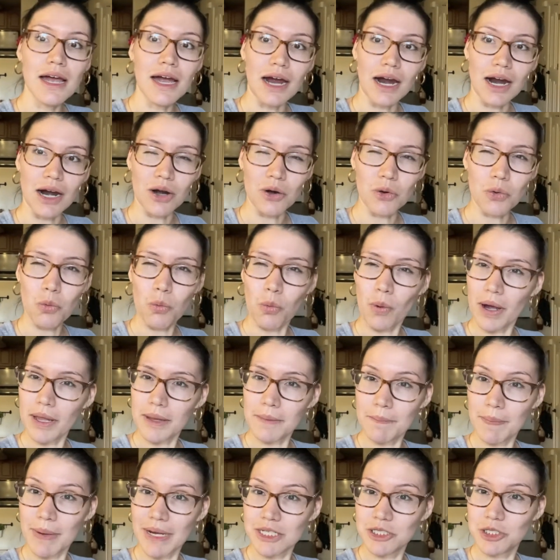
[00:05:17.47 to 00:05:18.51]
our one
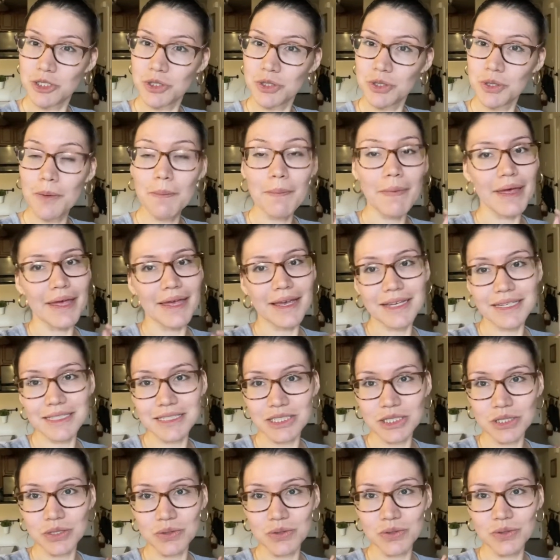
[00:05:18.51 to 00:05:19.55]
bedroom
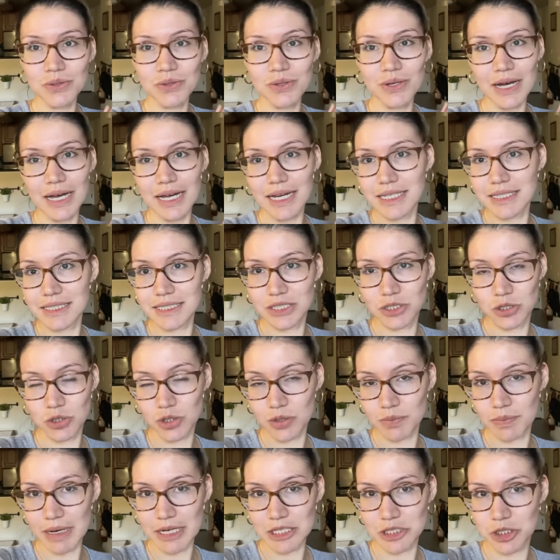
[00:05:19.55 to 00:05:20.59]
into a two
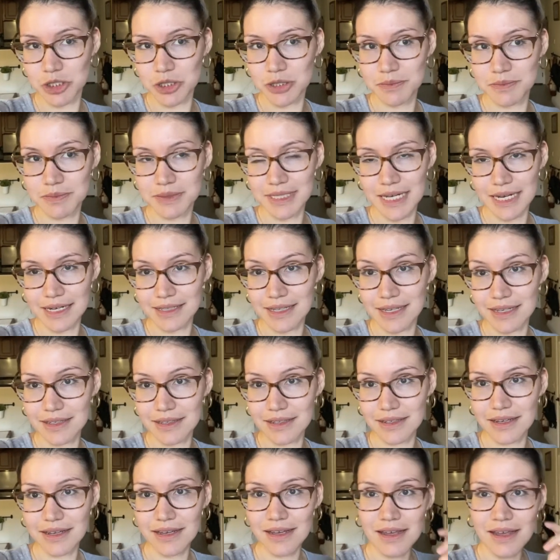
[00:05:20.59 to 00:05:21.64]
bedroom
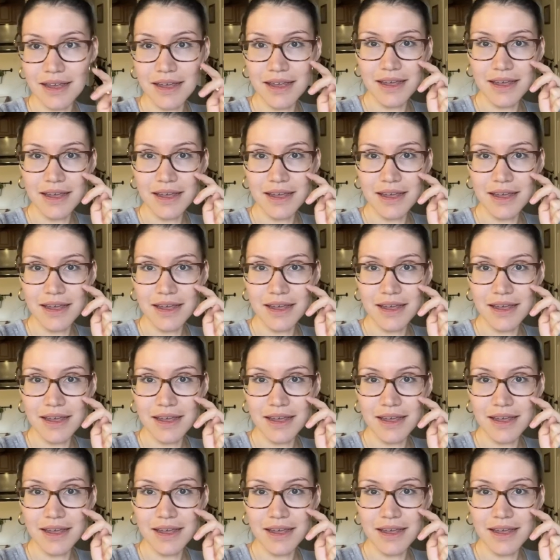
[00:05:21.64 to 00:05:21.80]
technically.